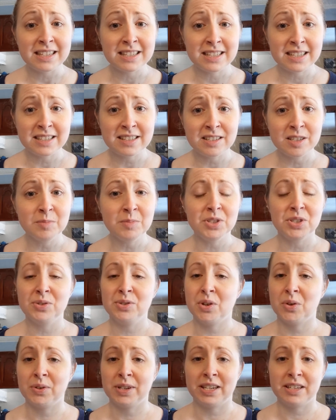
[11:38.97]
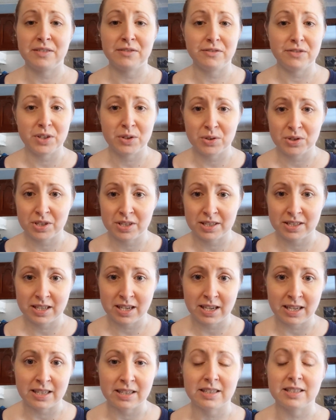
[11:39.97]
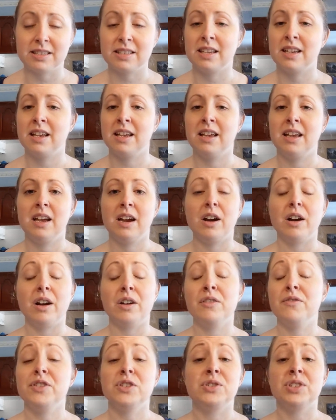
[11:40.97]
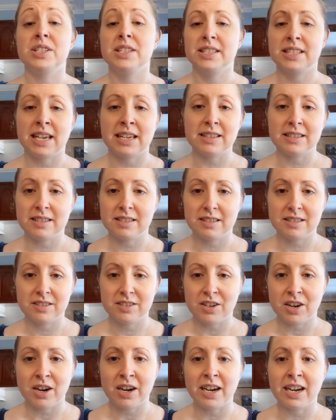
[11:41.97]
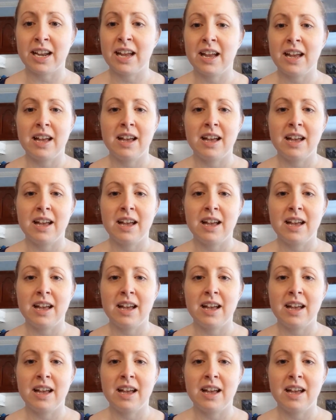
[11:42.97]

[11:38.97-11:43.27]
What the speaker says: systems. You don't need infusion sites or fusion sets, sorry.